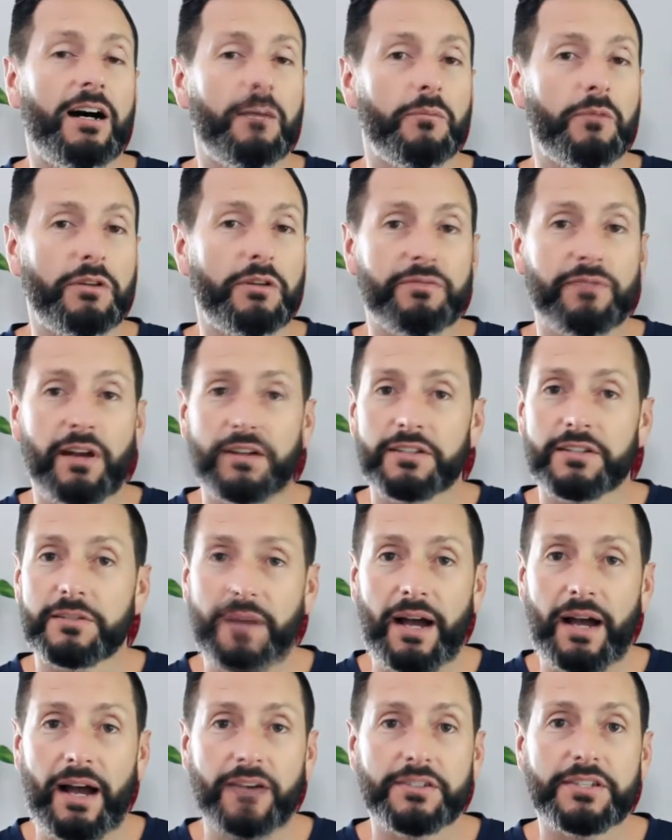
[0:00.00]
We found some
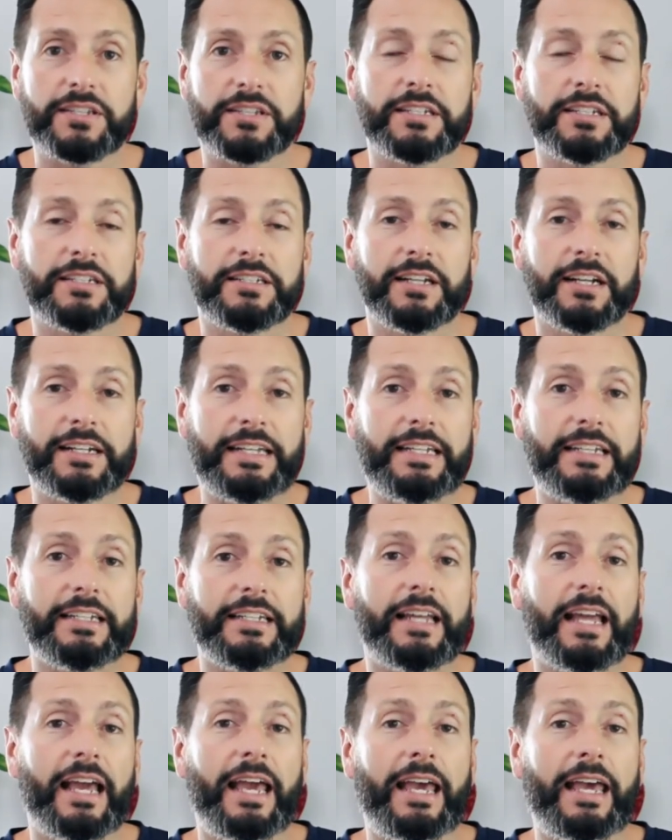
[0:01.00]
houses in
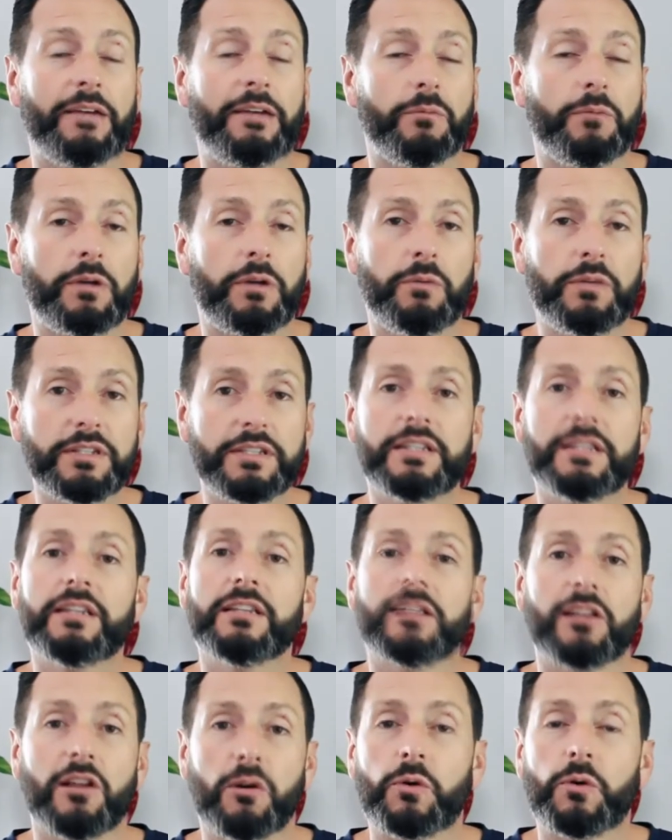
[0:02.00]
Dunedin and we went to the
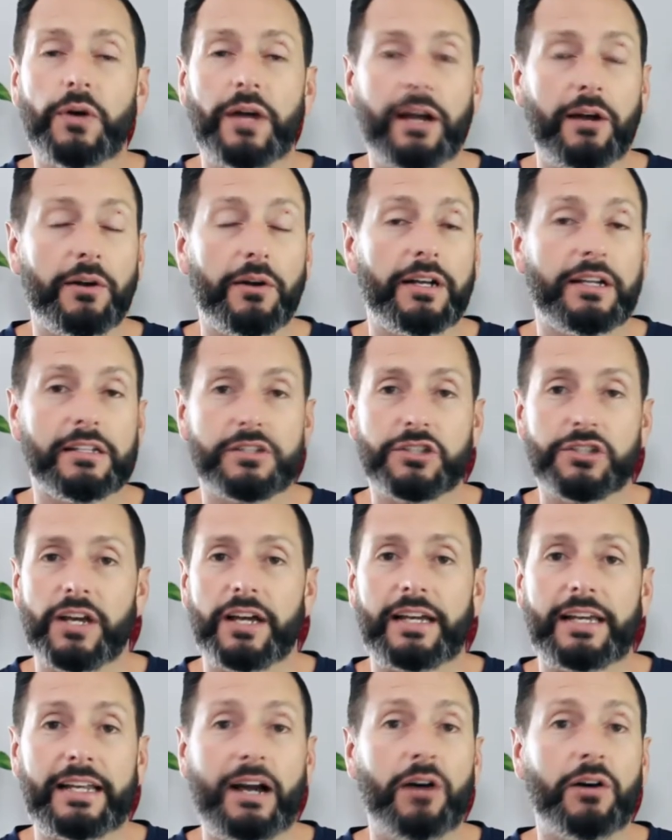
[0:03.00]
local area to
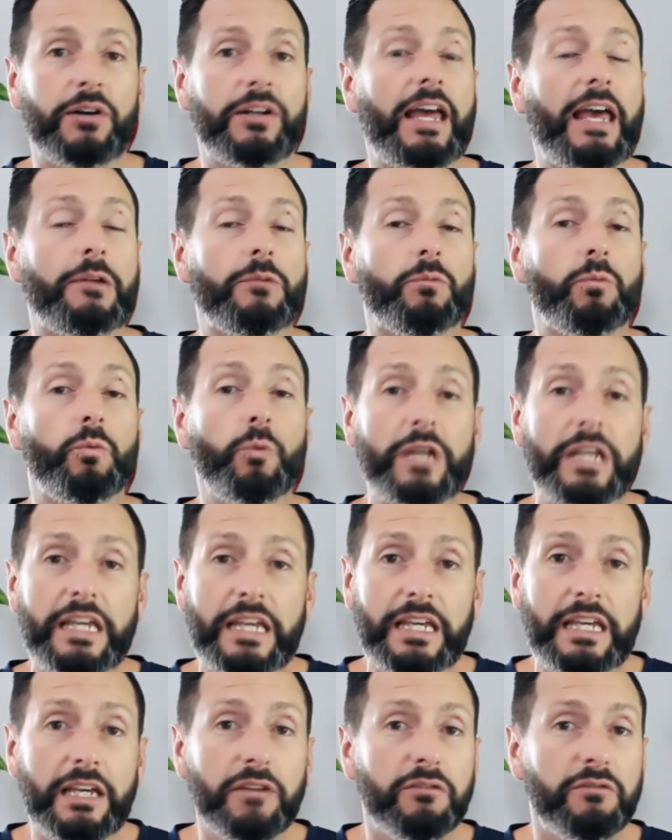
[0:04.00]
check it out and
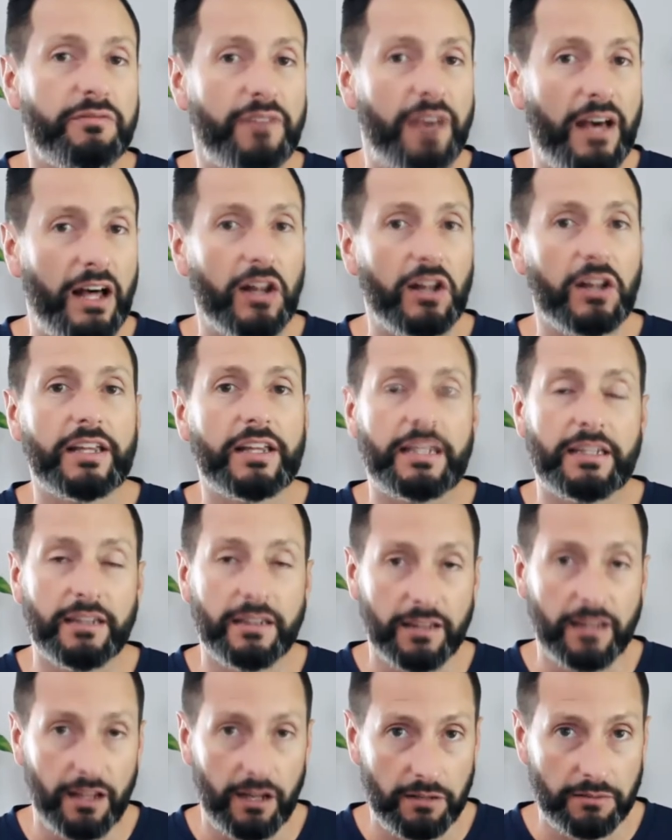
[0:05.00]
we fell in
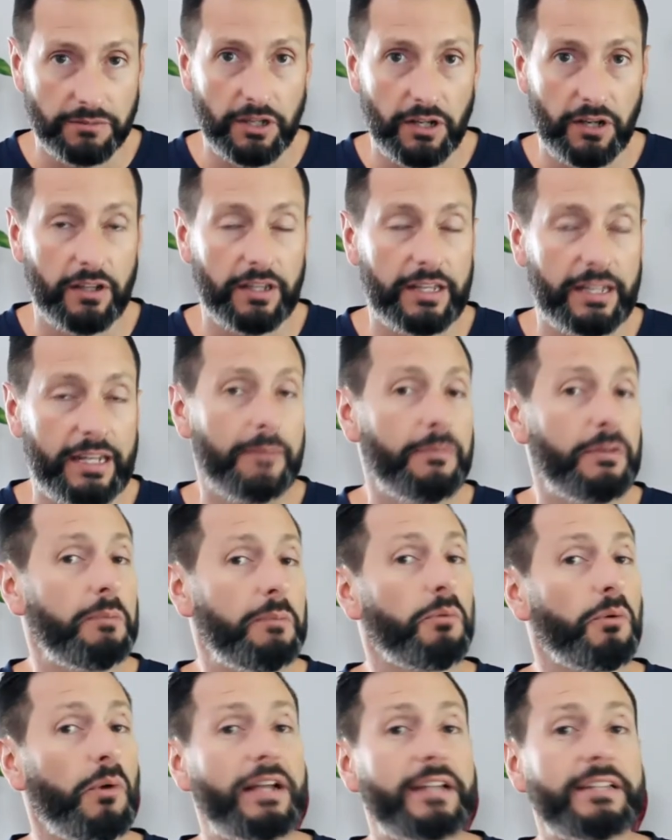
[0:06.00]
love, y'all. And I'm going to
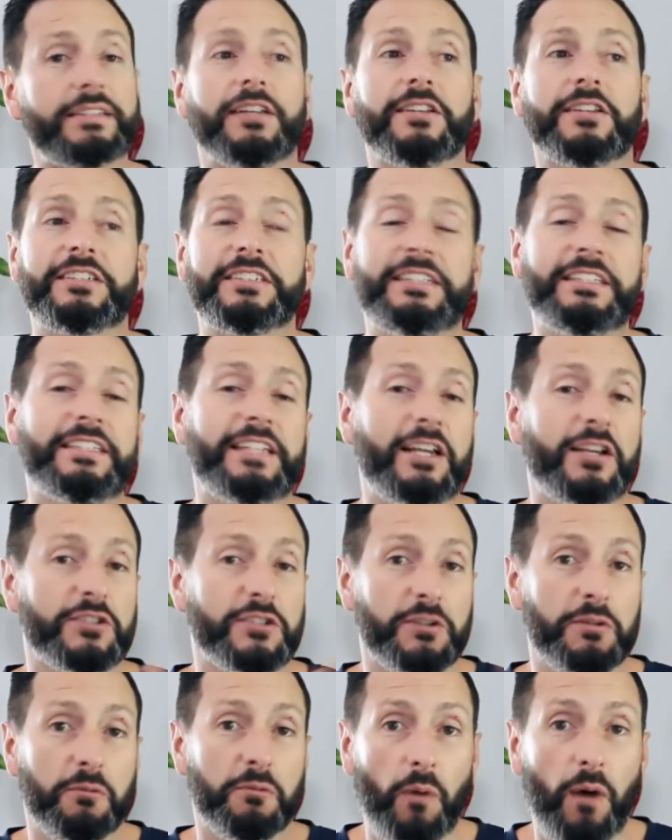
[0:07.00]
break down the details
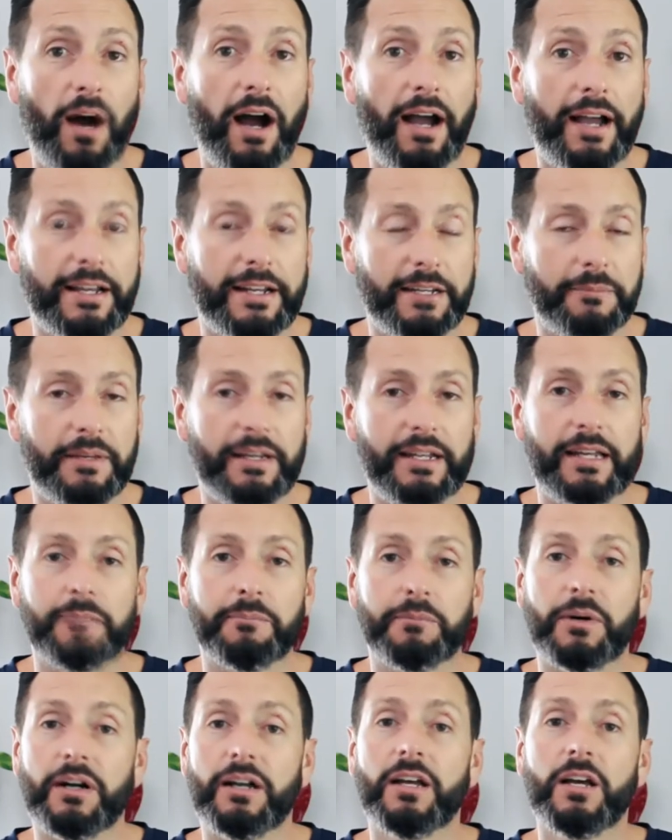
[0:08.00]
of why in a minute,
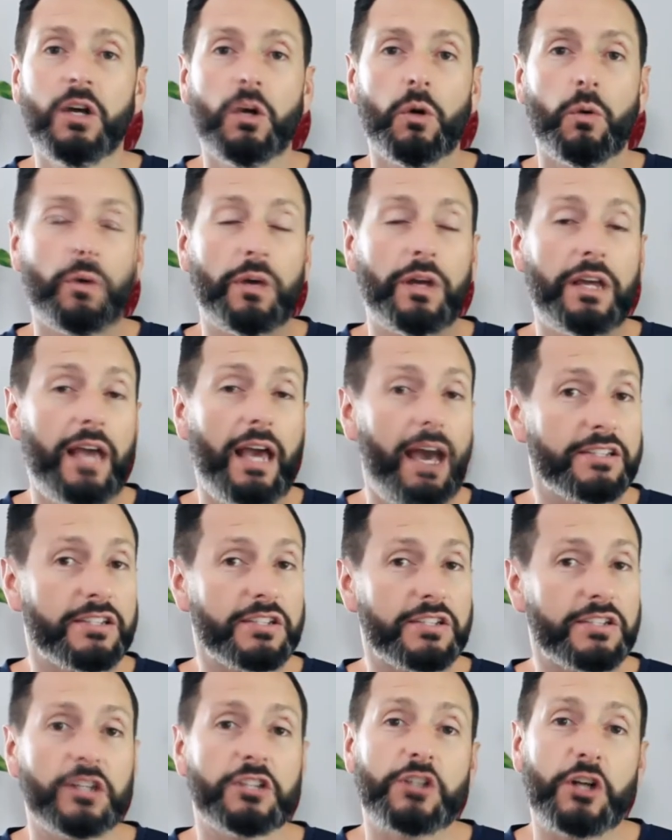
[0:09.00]
but we had
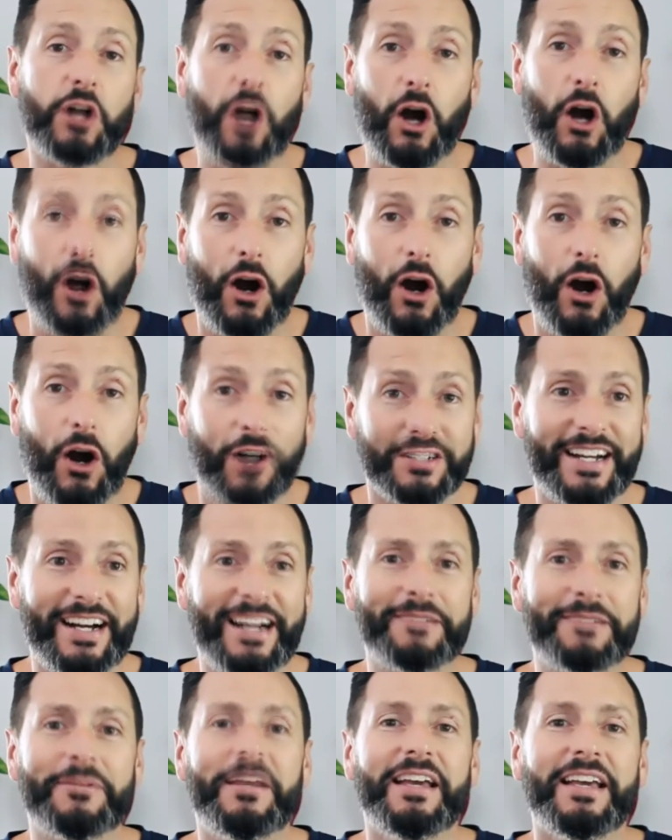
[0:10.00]
such a hard
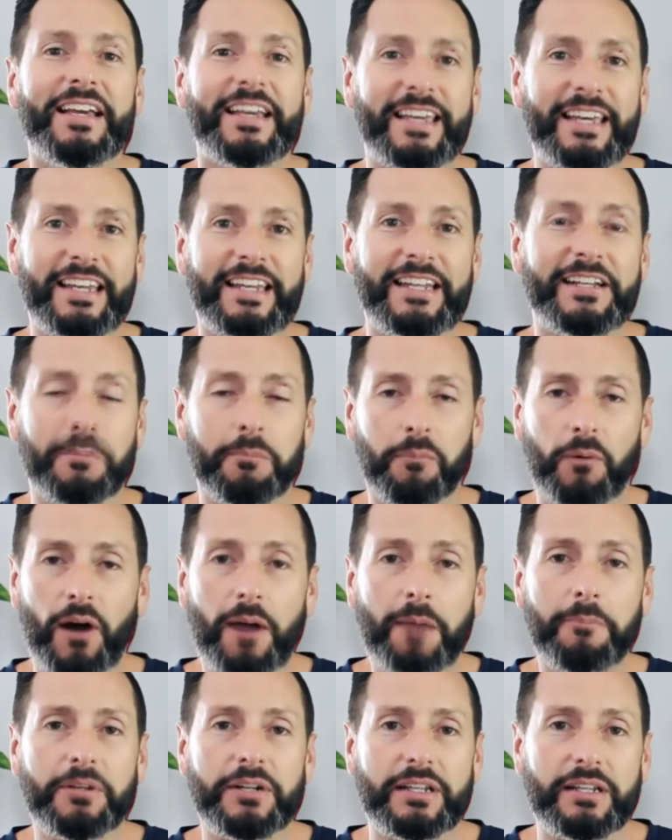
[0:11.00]
time getting a
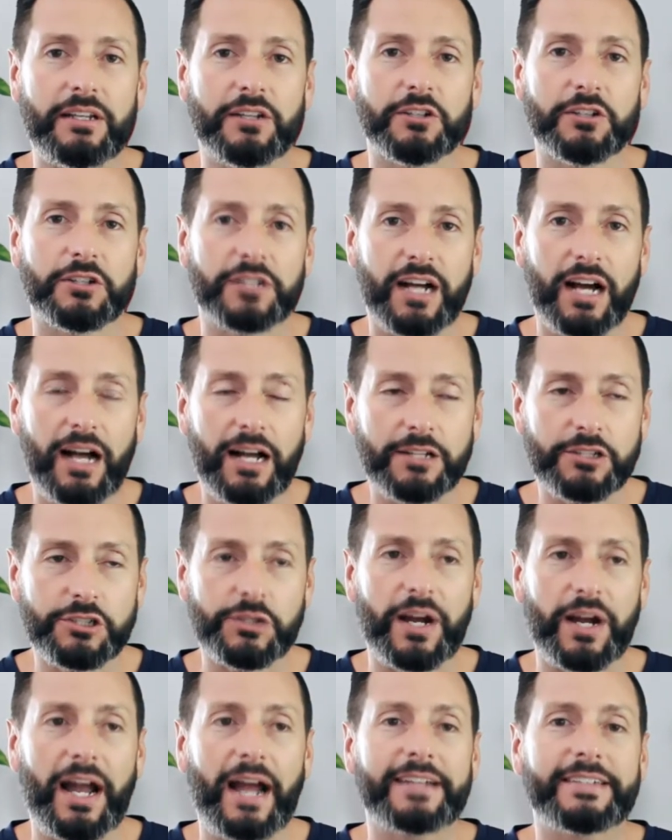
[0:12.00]
property under
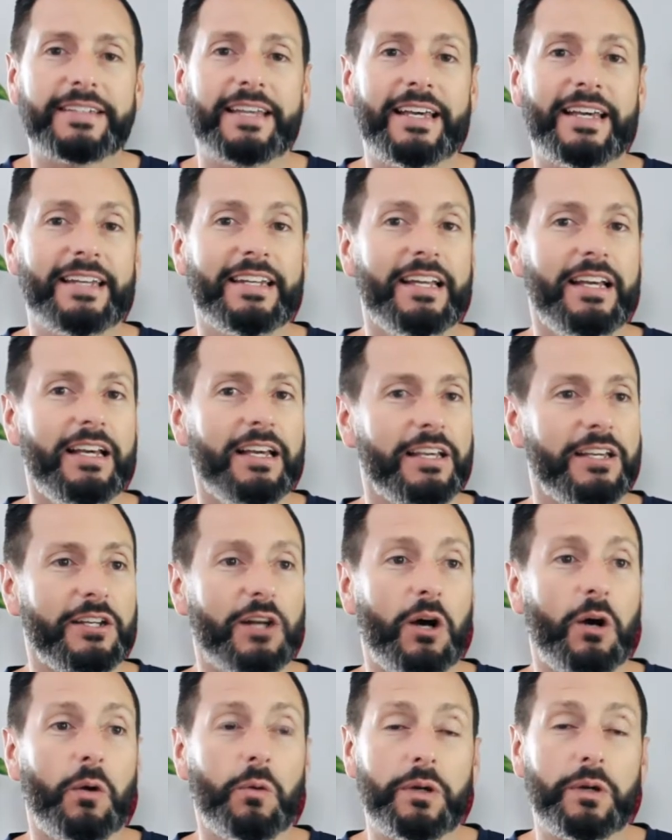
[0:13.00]
contract. And, you
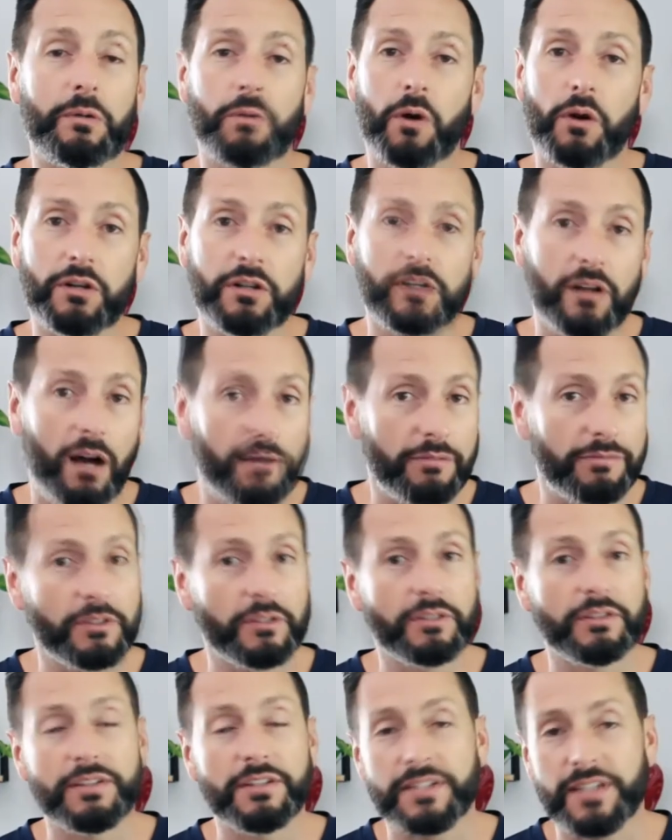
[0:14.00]
know, we wrote an
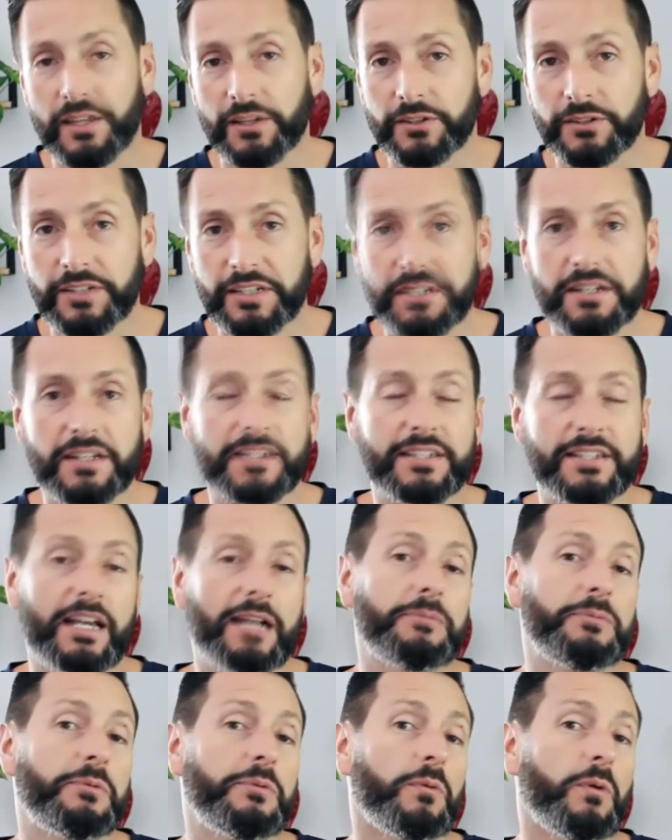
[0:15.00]
offer, the seller didn't
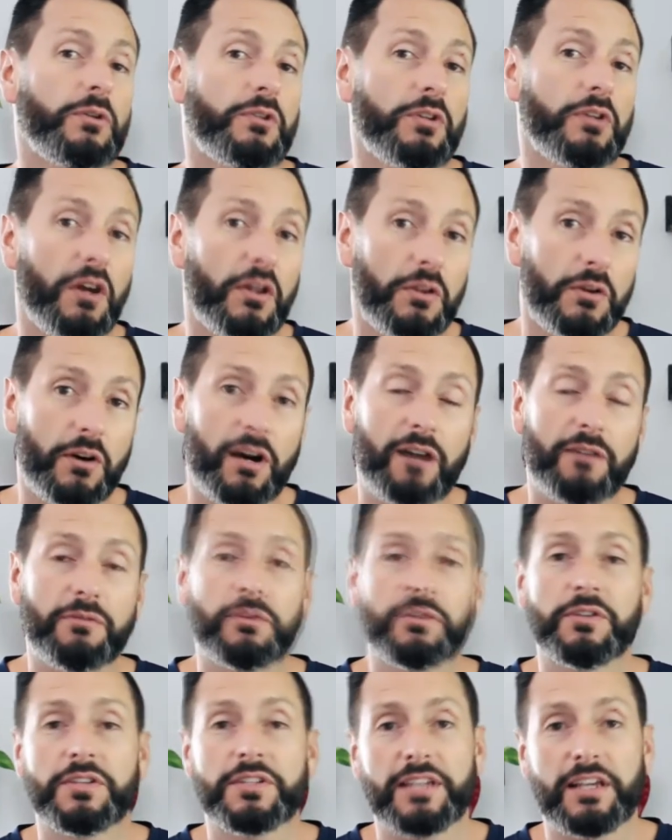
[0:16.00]
accept. We wrote another
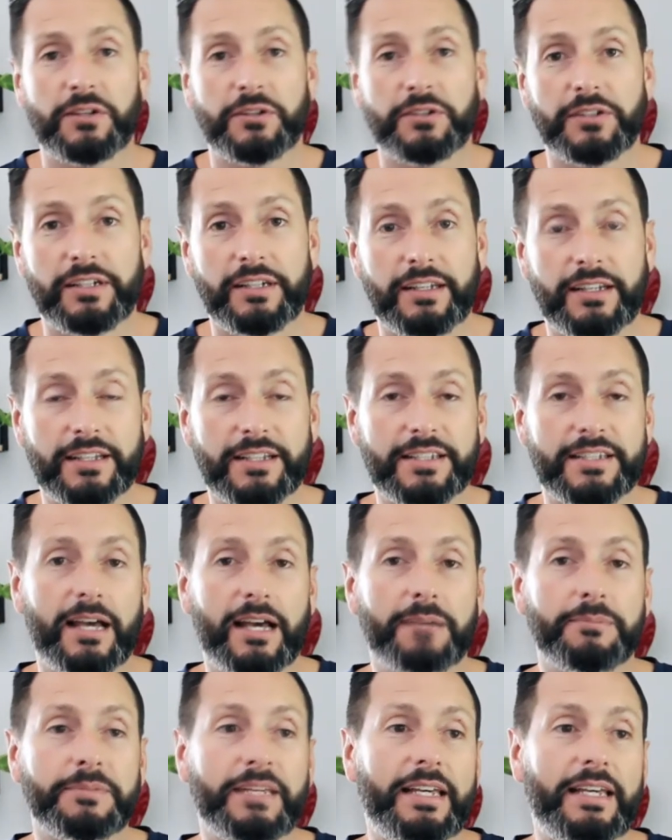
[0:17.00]
offer, the seller didn't
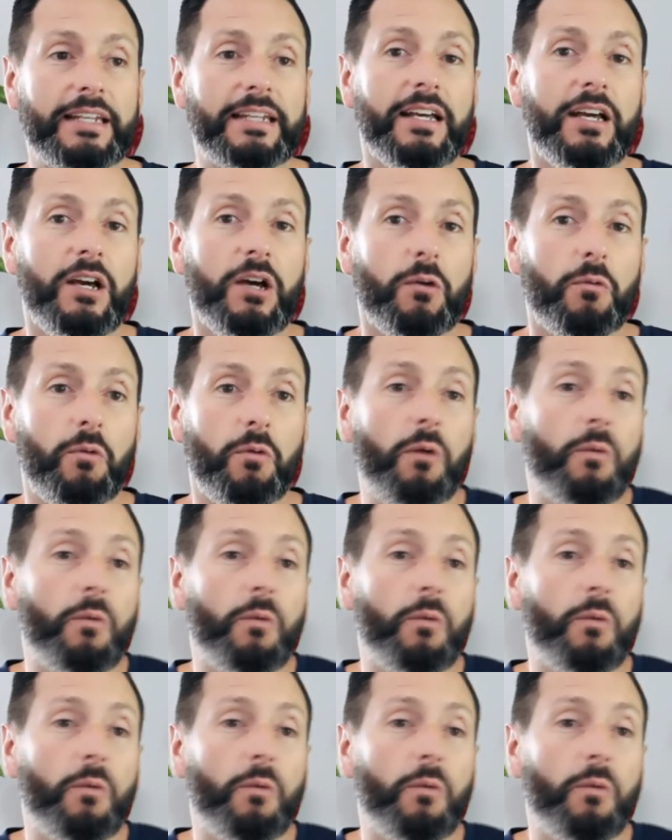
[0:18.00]
accept. And what